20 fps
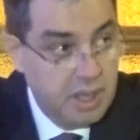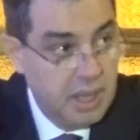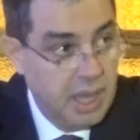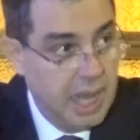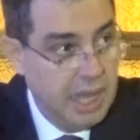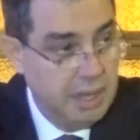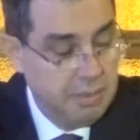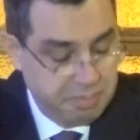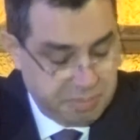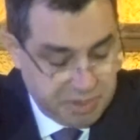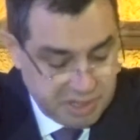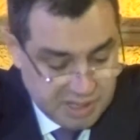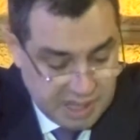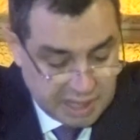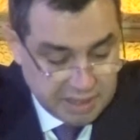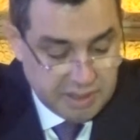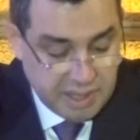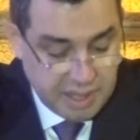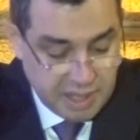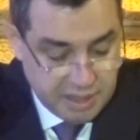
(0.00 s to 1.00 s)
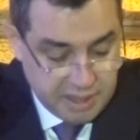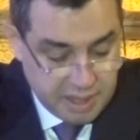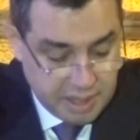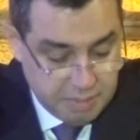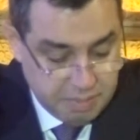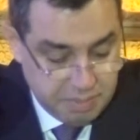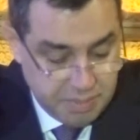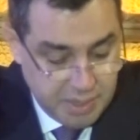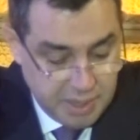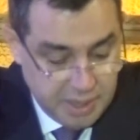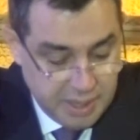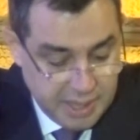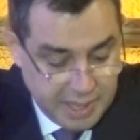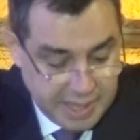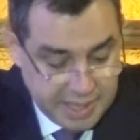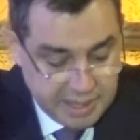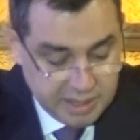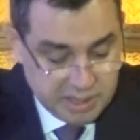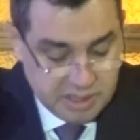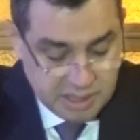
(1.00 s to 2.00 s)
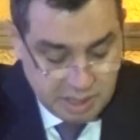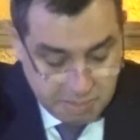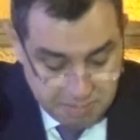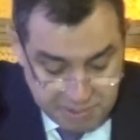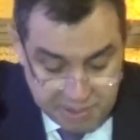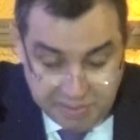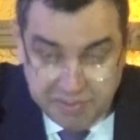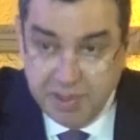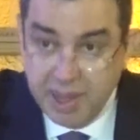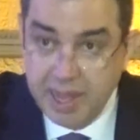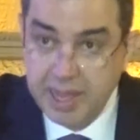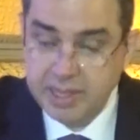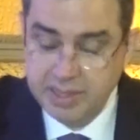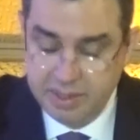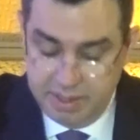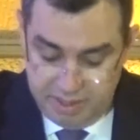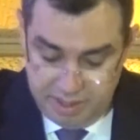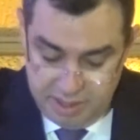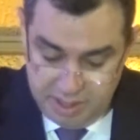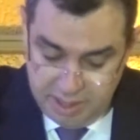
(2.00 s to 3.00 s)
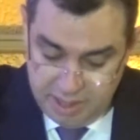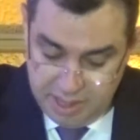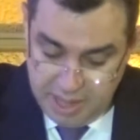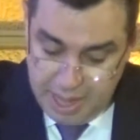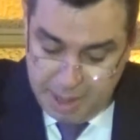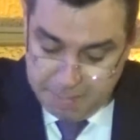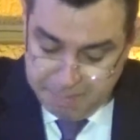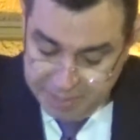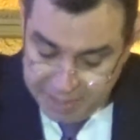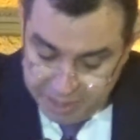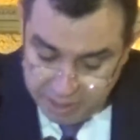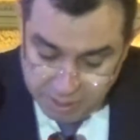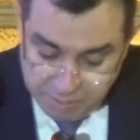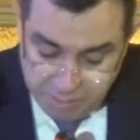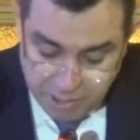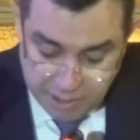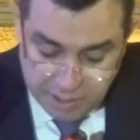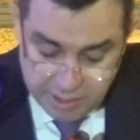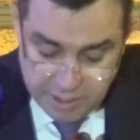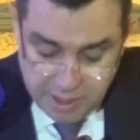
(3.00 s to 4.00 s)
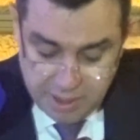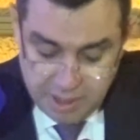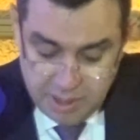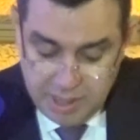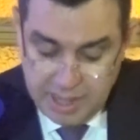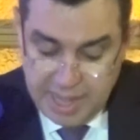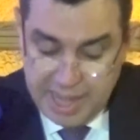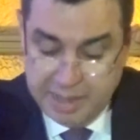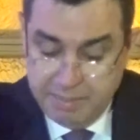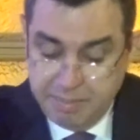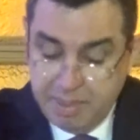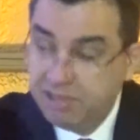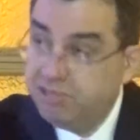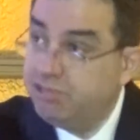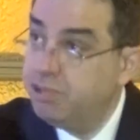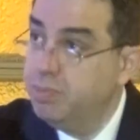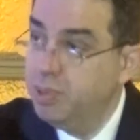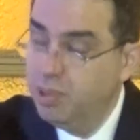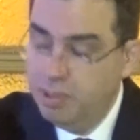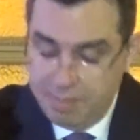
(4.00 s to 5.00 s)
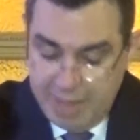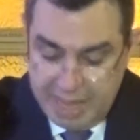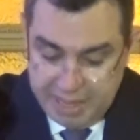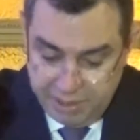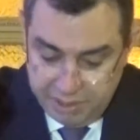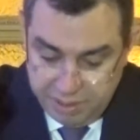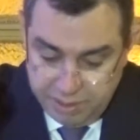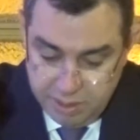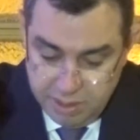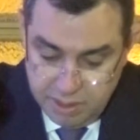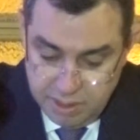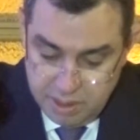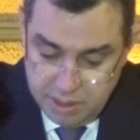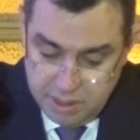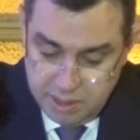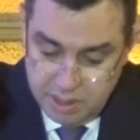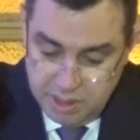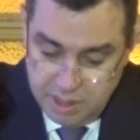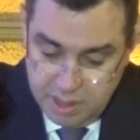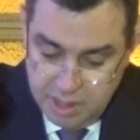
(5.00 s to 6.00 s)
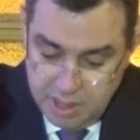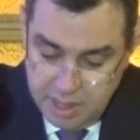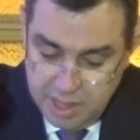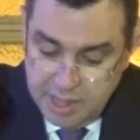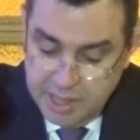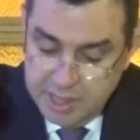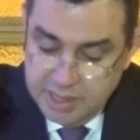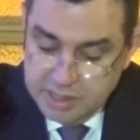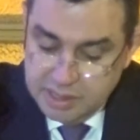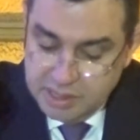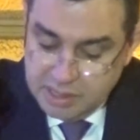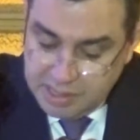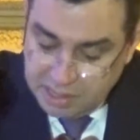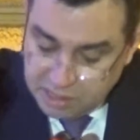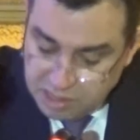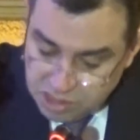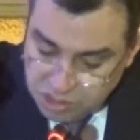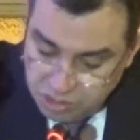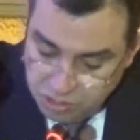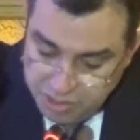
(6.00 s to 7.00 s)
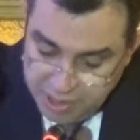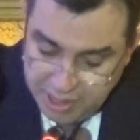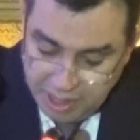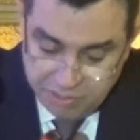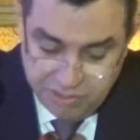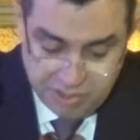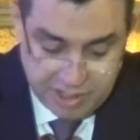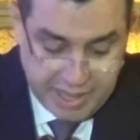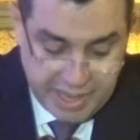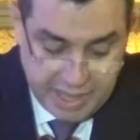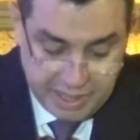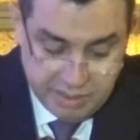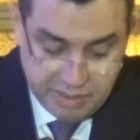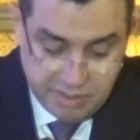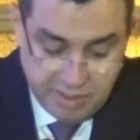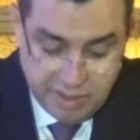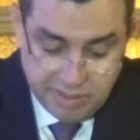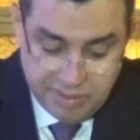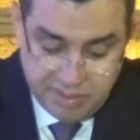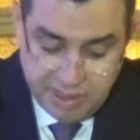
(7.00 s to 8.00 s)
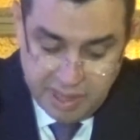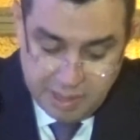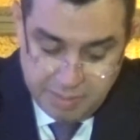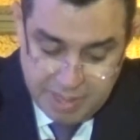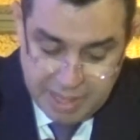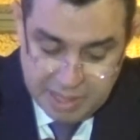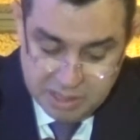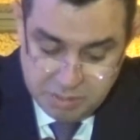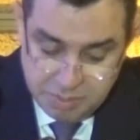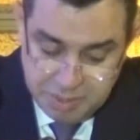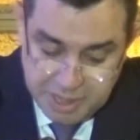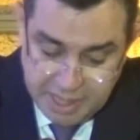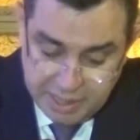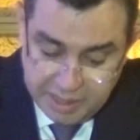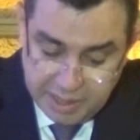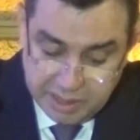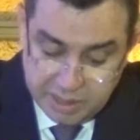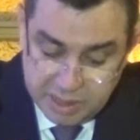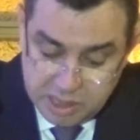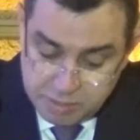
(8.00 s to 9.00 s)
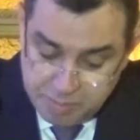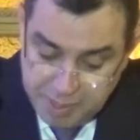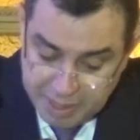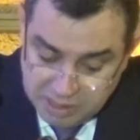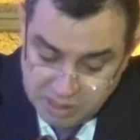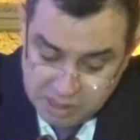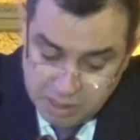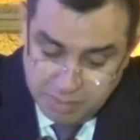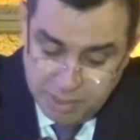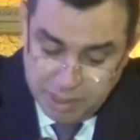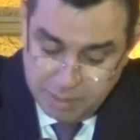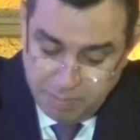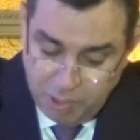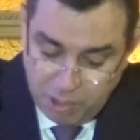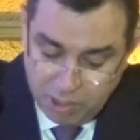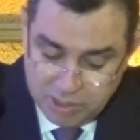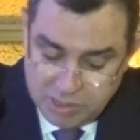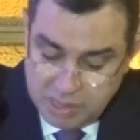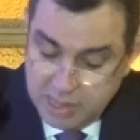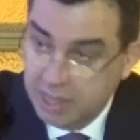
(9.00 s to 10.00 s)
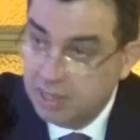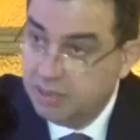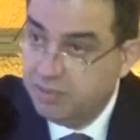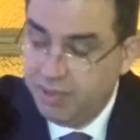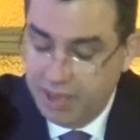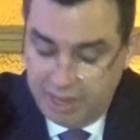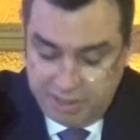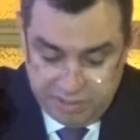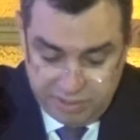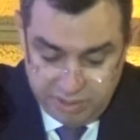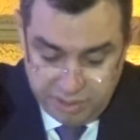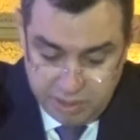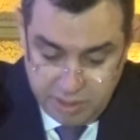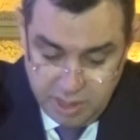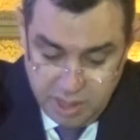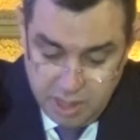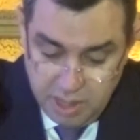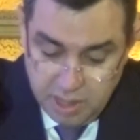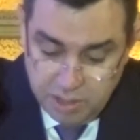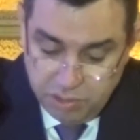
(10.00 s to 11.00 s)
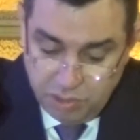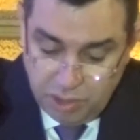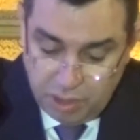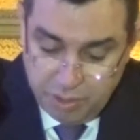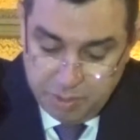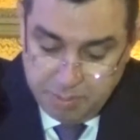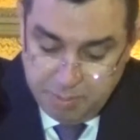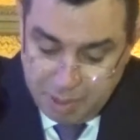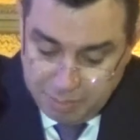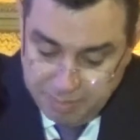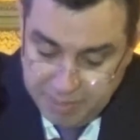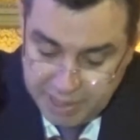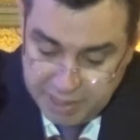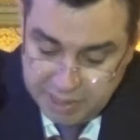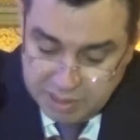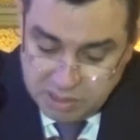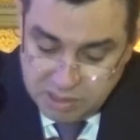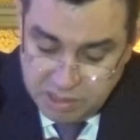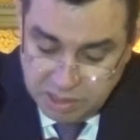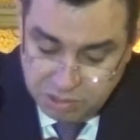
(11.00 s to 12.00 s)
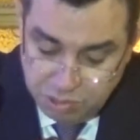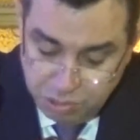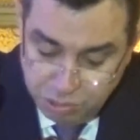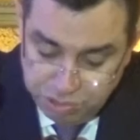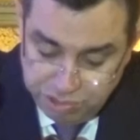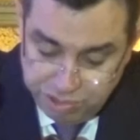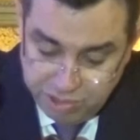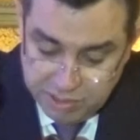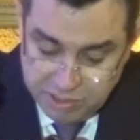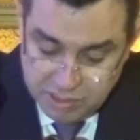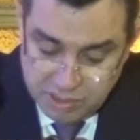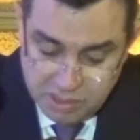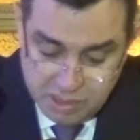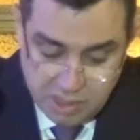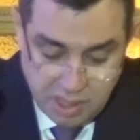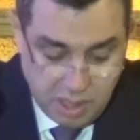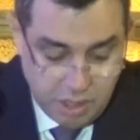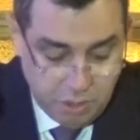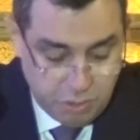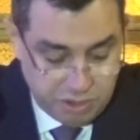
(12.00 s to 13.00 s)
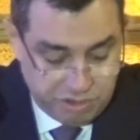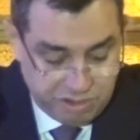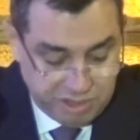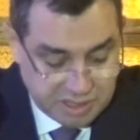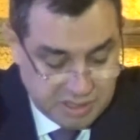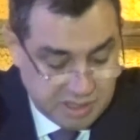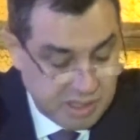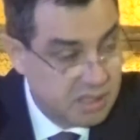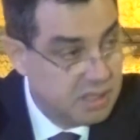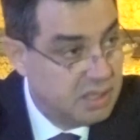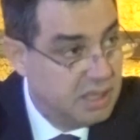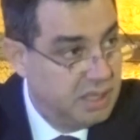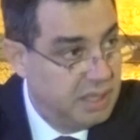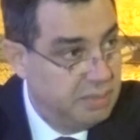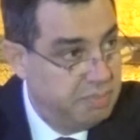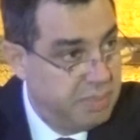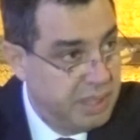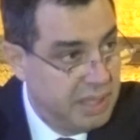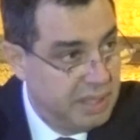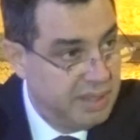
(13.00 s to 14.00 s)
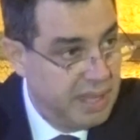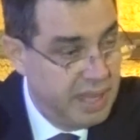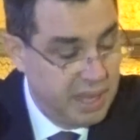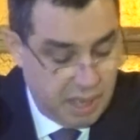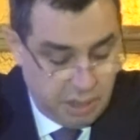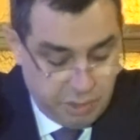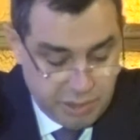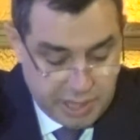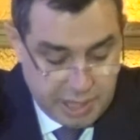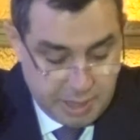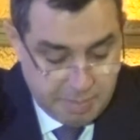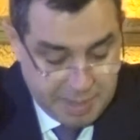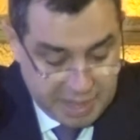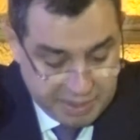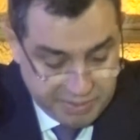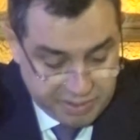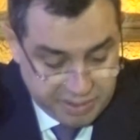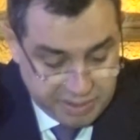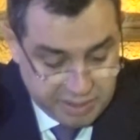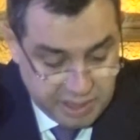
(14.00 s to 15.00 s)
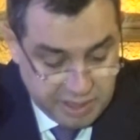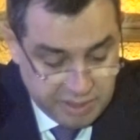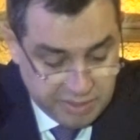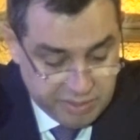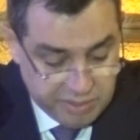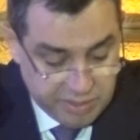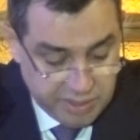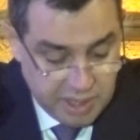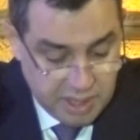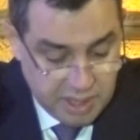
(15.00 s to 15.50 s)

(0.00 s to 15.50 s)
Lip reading: and presenting them in a simplified, applicable, and measurable manner. Since 2008, Sigma has been an indispensable policy advisor to our public institutions, which assisted in building our capacities